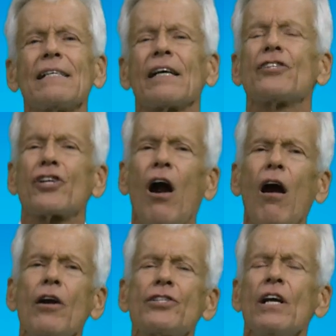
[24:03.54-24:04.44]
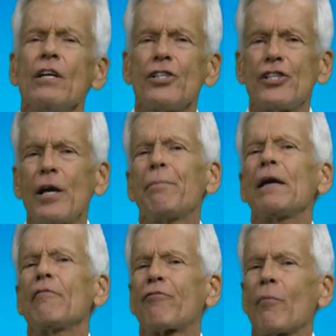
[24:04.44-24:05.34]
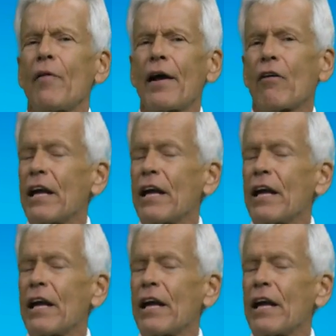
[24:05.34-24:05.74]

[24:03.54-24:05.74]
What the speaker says: and charge shipping from there,